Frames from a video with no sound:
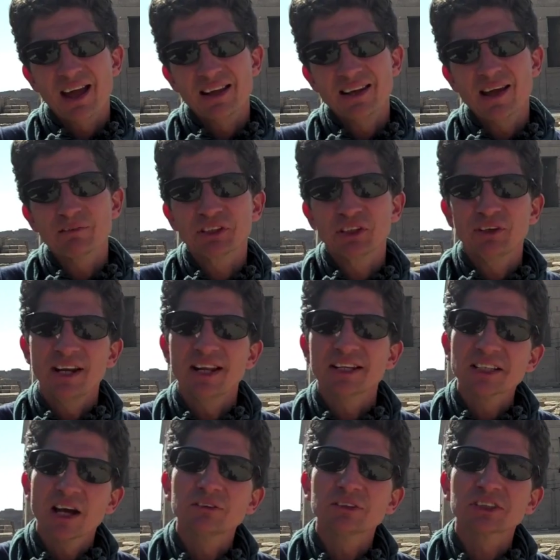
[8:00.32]
Neptune in its
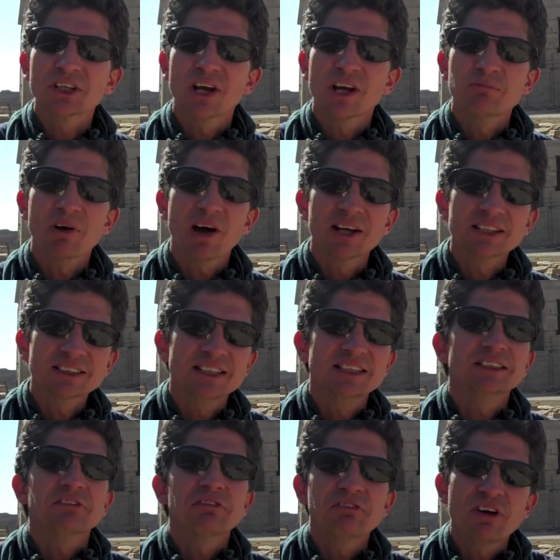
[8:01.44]
own sign,
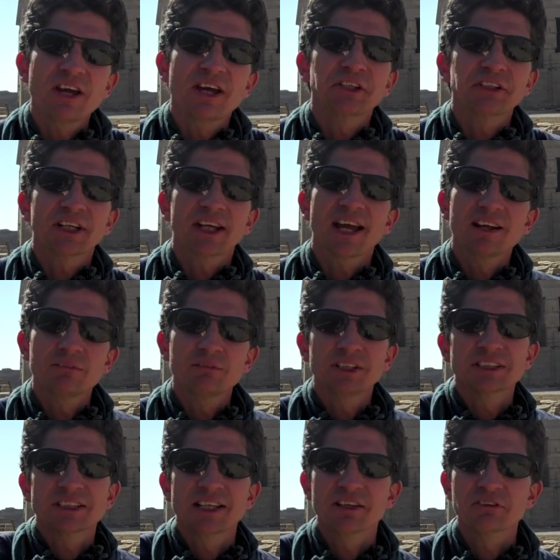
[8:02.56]
Pisces the fish. Again, we
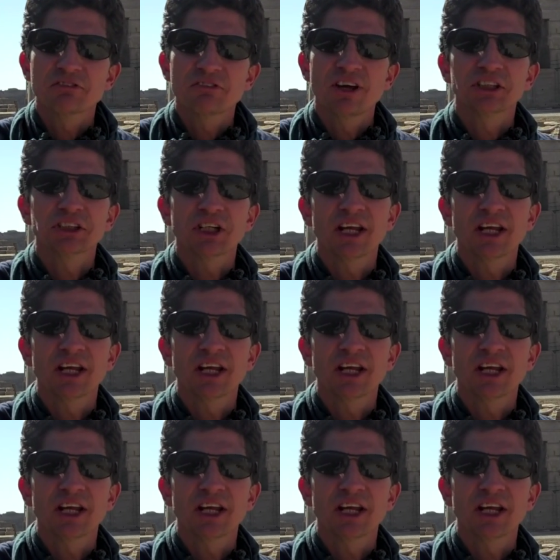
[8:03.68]
see the fish